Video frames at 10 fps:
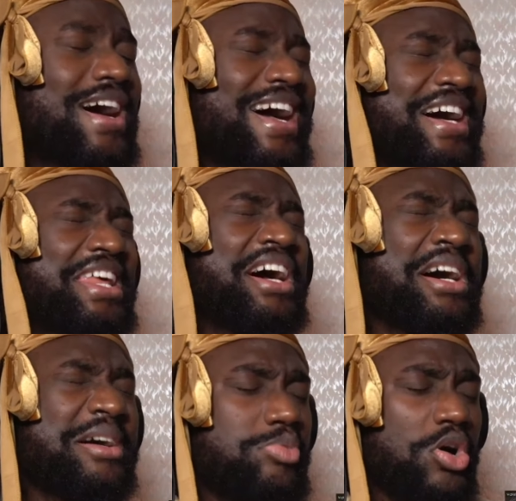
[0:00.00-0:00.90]
what
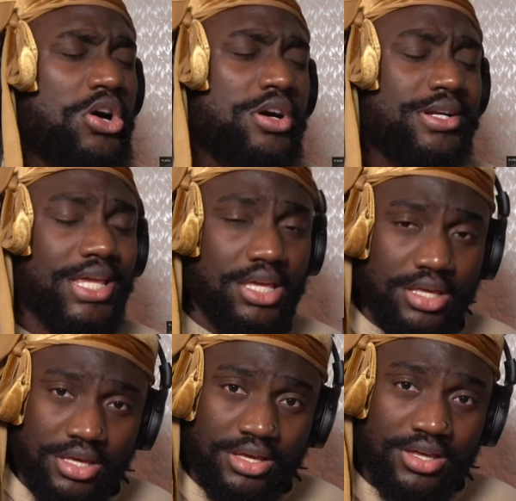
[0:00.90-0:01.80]
a
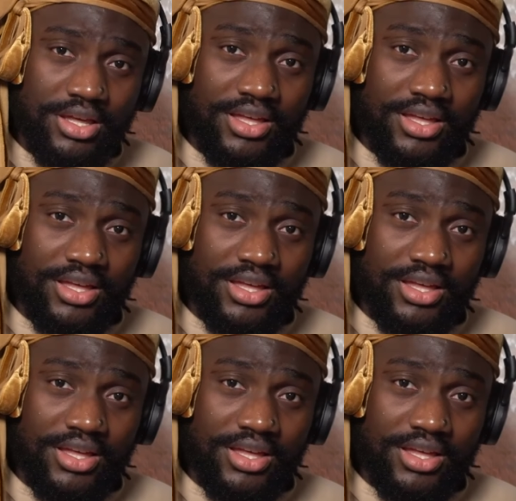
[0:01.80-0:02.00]
body.